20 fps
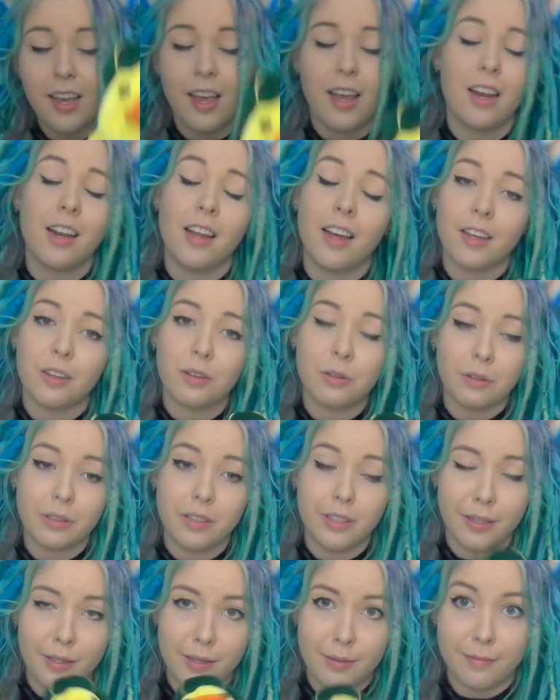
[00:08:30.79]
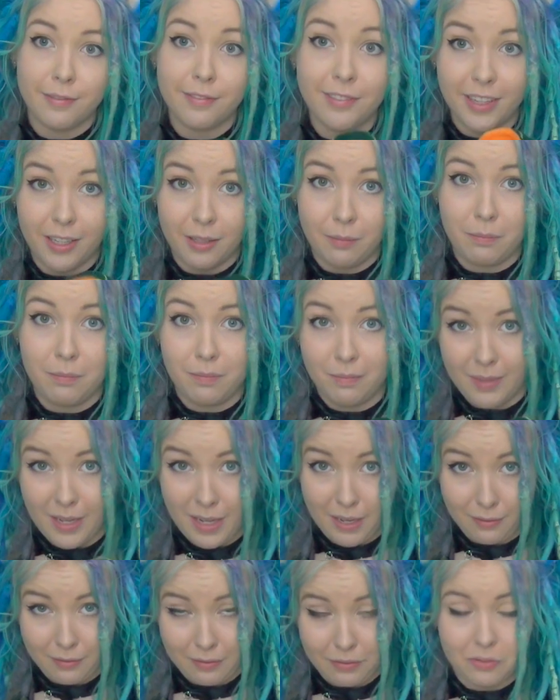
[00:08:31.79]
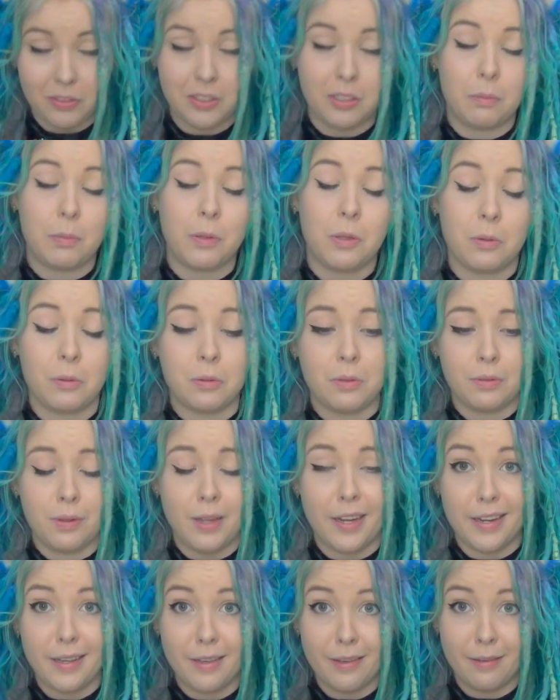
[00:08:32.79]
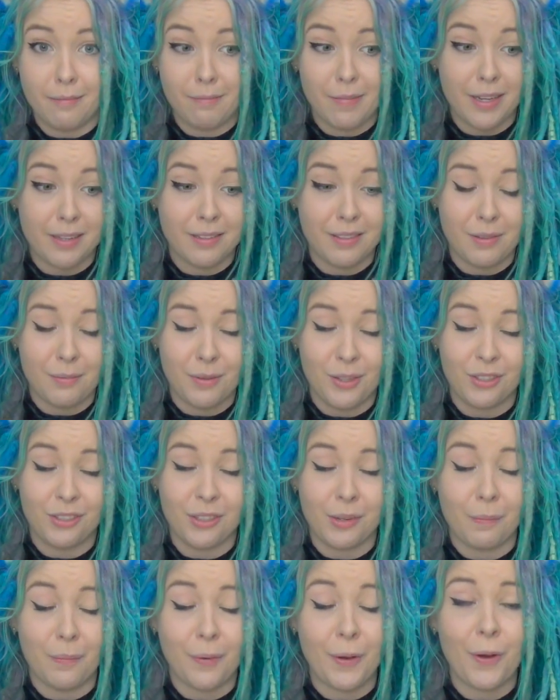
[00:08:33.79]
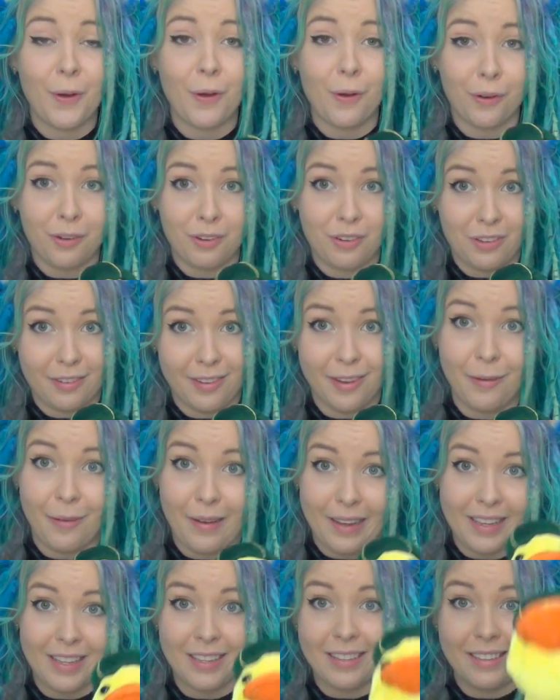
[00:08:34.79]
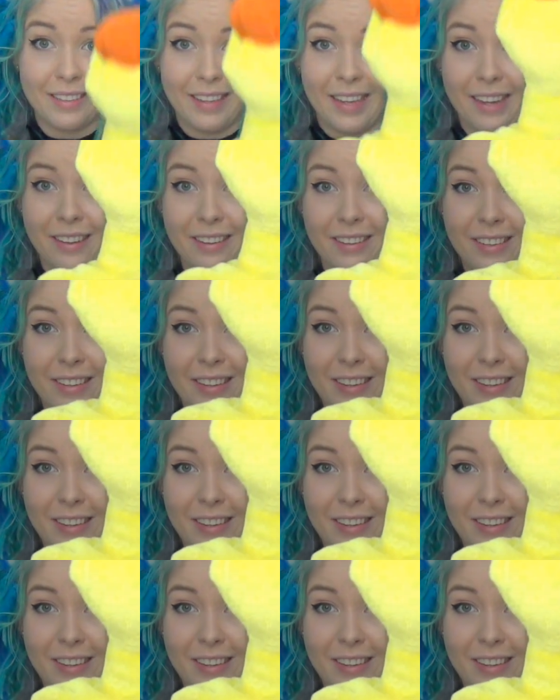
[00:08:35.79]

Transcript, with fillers: And I called him Philip after Philip Hughes. And he makes the most obnoxious quacking sound.